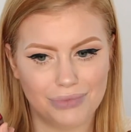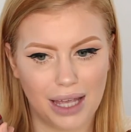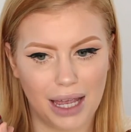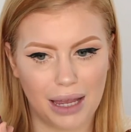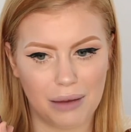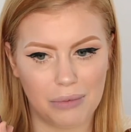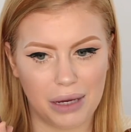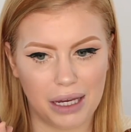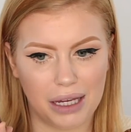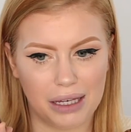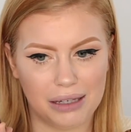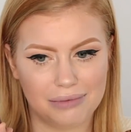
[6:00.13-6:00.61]

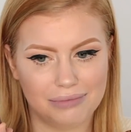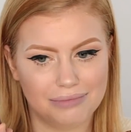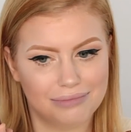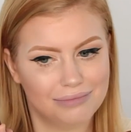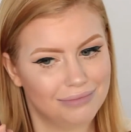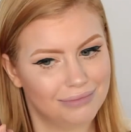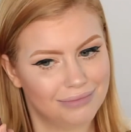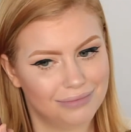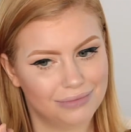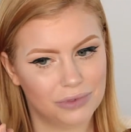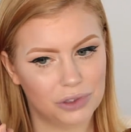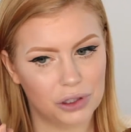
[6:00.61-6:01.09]
mean,
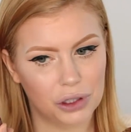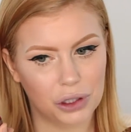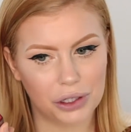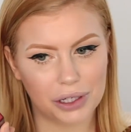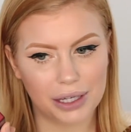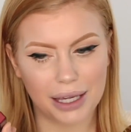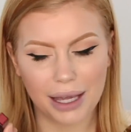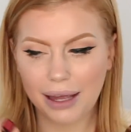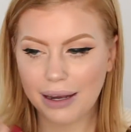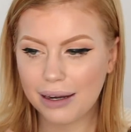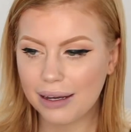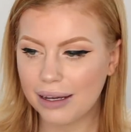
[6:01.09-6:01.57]

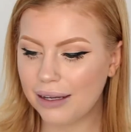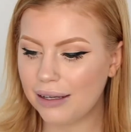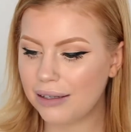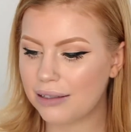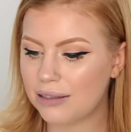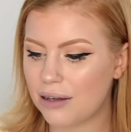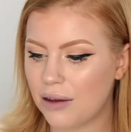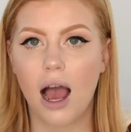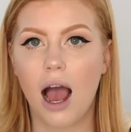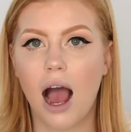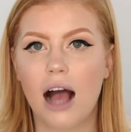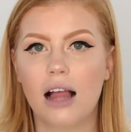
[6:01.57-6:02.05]
look at it.
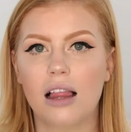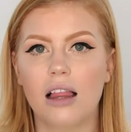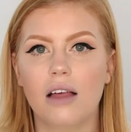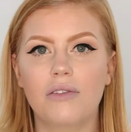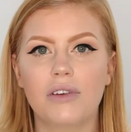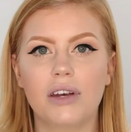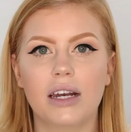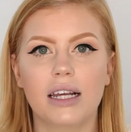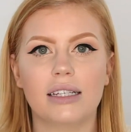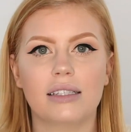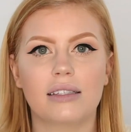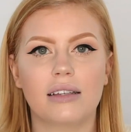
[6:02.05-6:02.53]
I love
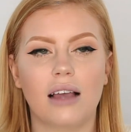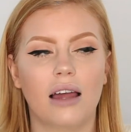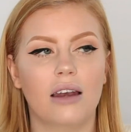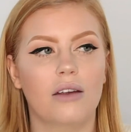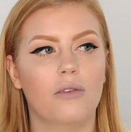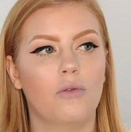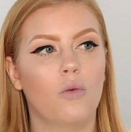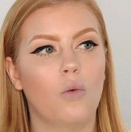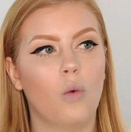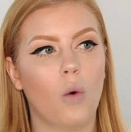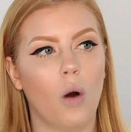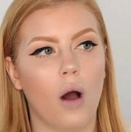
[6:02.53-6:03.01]
a nice kind of